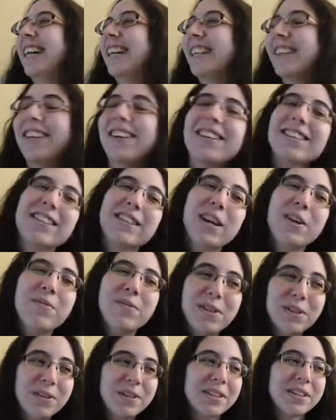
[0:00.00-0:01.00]
Longtime
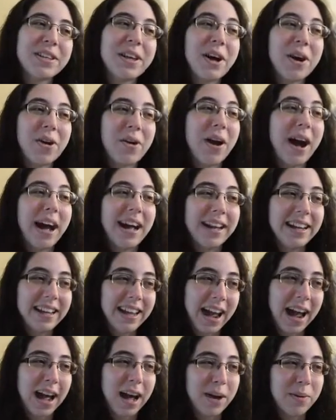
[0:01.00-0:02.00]
viewers know I
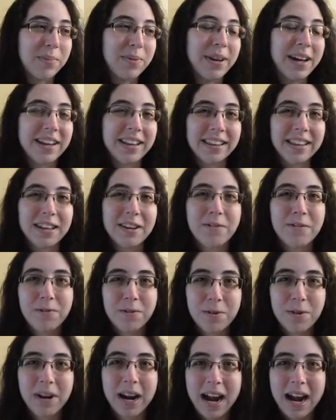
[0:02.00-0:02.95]
cap at like 4